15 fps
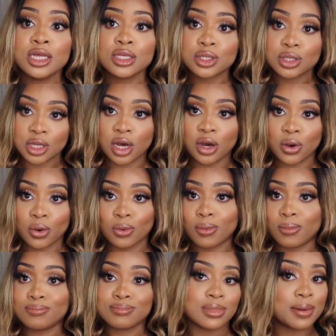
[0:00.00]
so
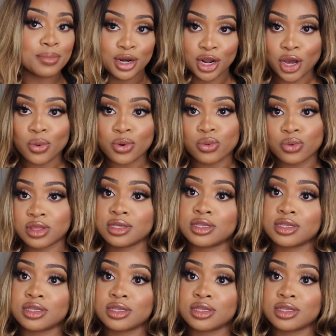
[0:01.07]
I'm gonna go with what the